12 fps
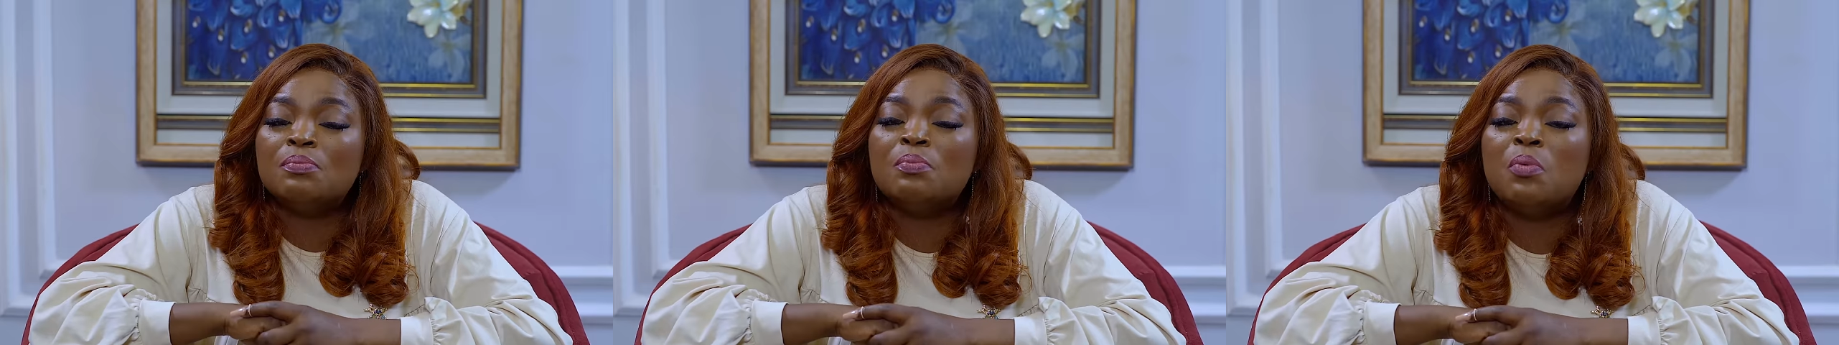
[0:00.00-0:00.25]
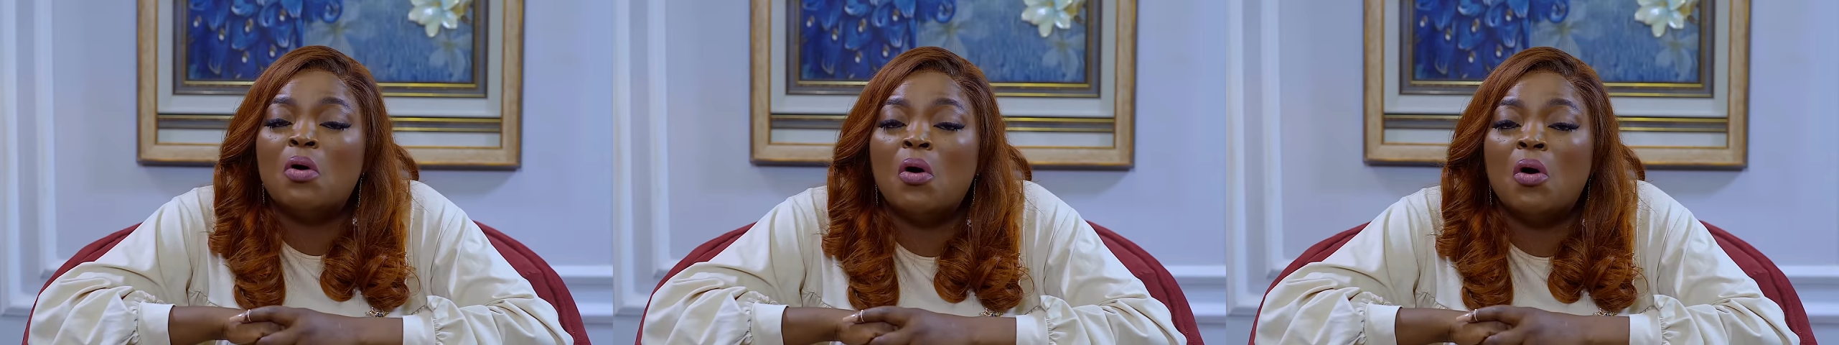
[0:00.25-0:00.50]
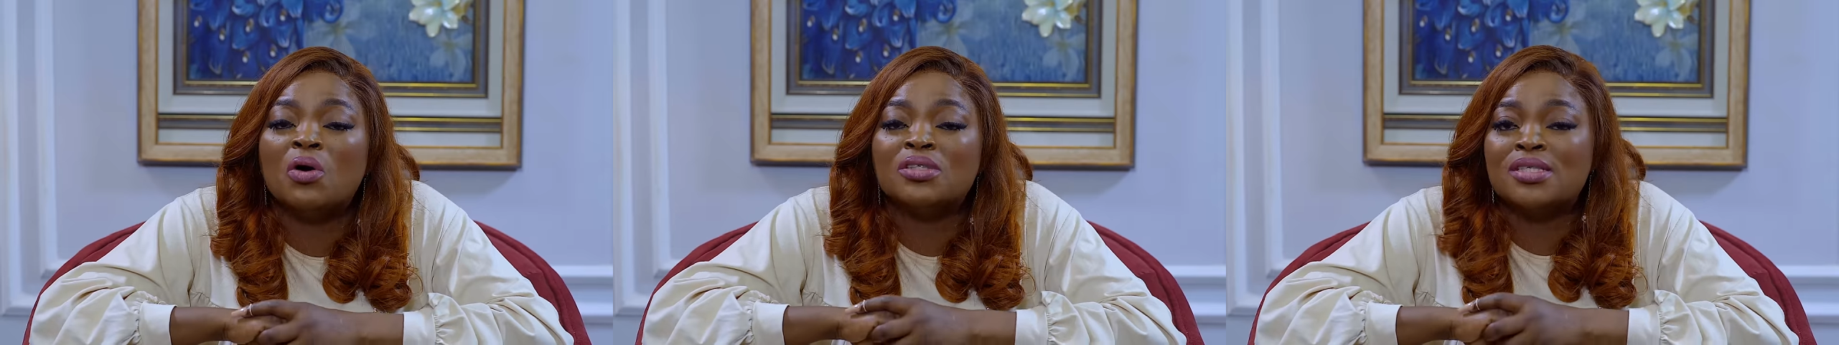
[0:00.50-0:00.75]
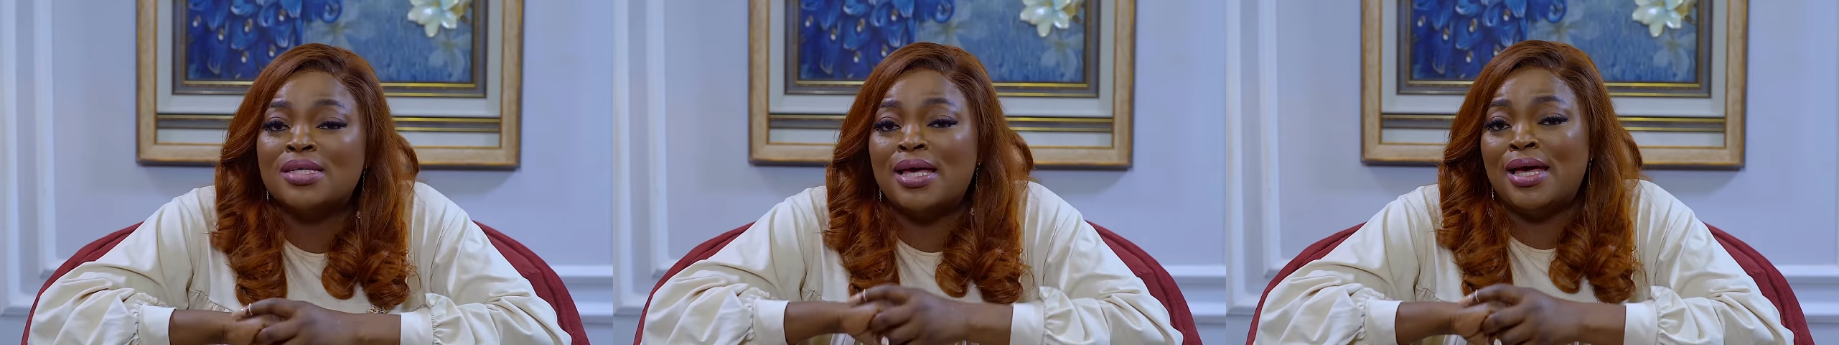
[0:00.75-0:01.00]

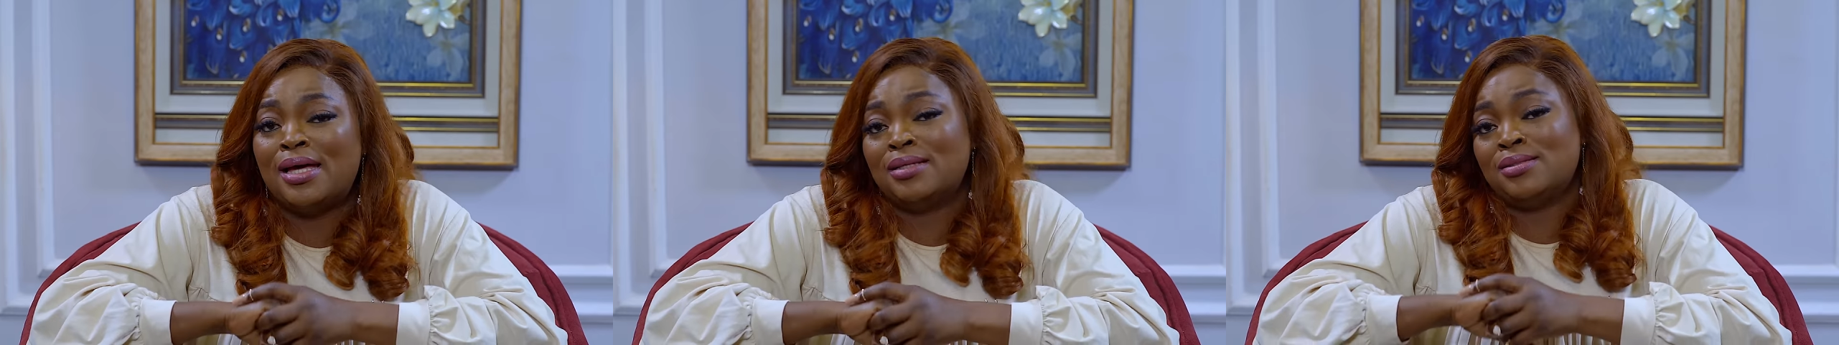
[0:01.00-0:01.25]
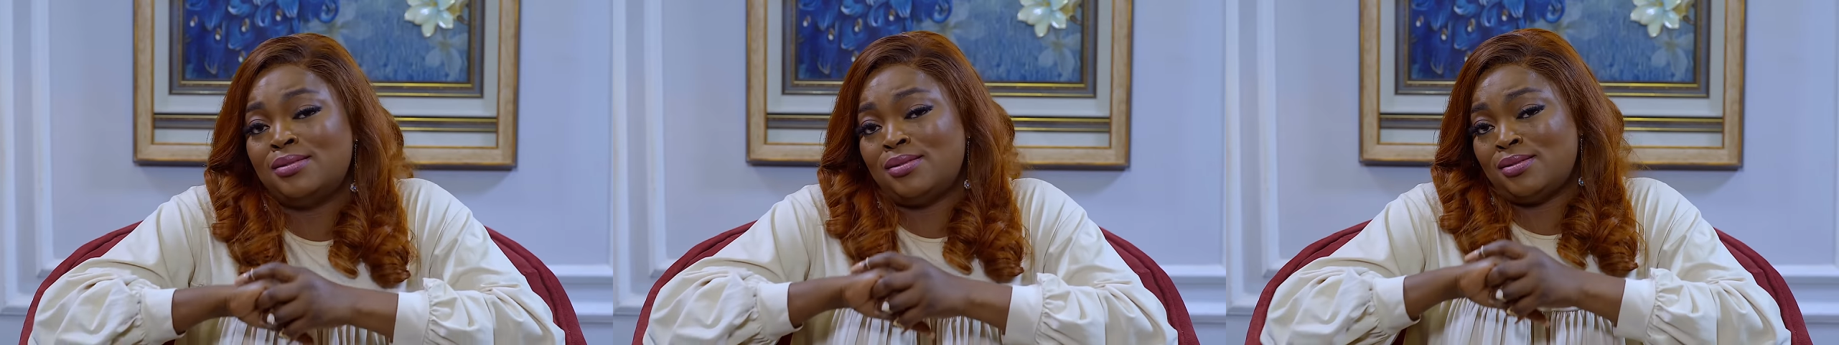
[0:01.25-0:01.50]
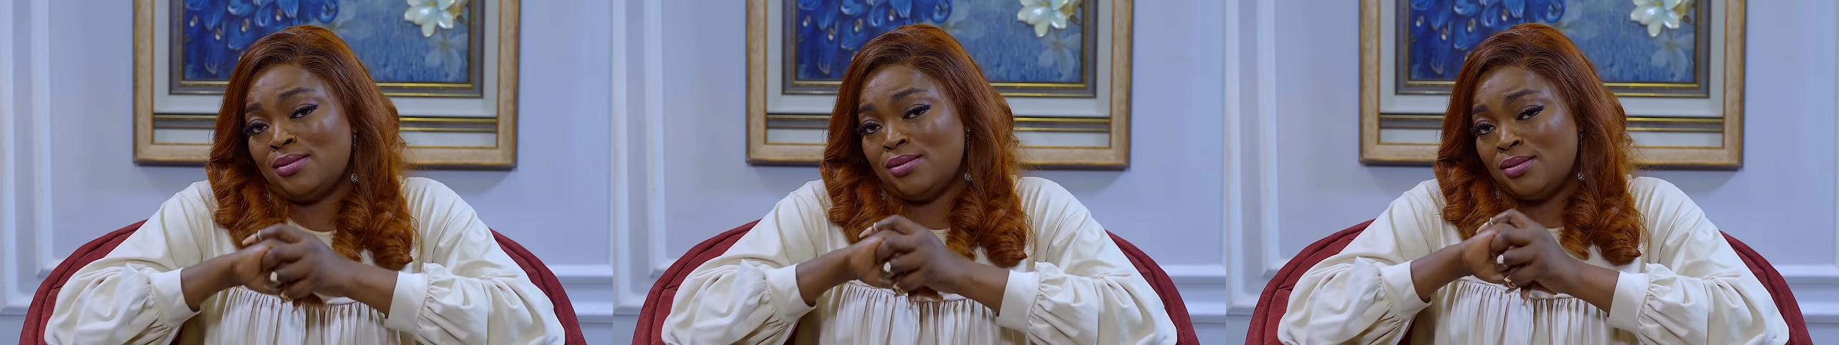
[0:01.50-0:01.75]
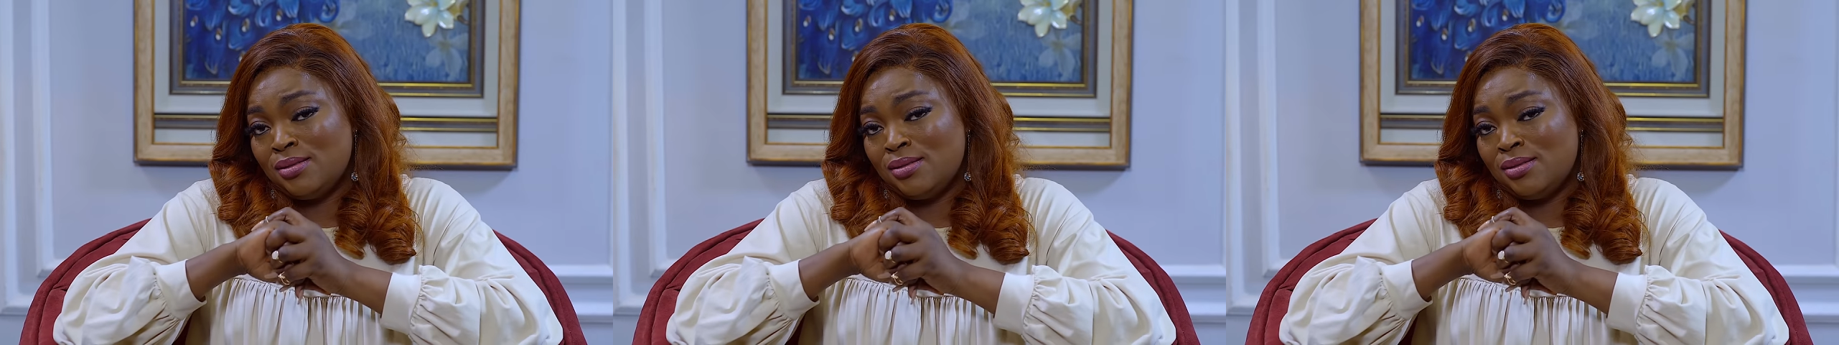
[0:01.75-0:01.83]
important.